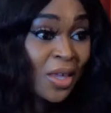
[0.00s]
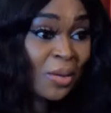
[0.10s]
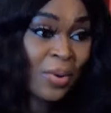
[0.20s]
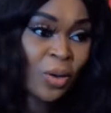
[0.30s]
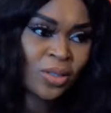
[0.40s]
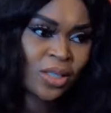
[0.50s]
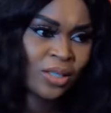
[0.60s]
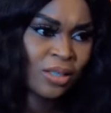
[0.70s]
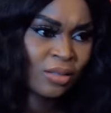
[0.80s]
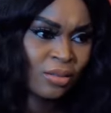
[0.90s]
think about
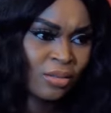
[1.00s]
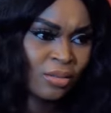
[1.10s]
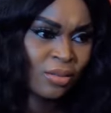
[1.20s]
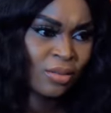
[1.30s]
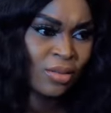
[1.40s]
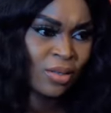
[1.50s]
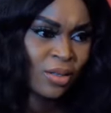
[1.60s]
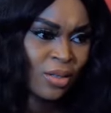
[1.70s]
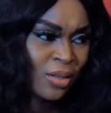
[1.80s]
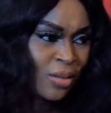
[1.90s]
it.
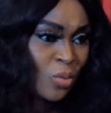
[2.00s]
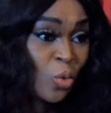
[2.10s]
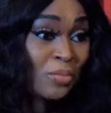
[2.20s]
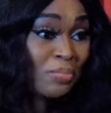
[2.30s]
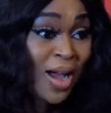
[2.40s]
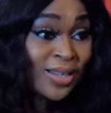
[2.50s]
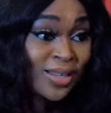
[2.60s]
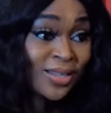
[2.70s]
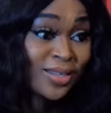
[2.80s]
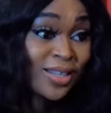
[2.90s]
What
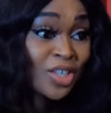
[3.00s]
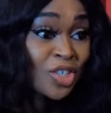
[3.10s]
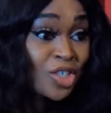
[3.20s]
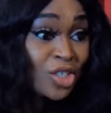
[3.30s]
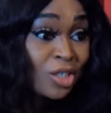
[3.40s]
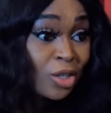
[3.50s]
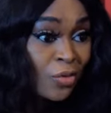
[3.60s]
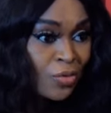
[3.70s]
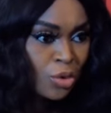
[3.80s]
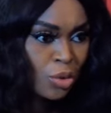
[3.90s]
matters is that she
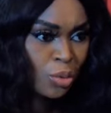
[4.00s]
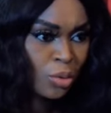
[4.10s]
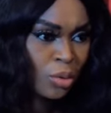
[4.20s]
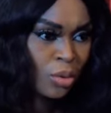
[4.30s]
loves you.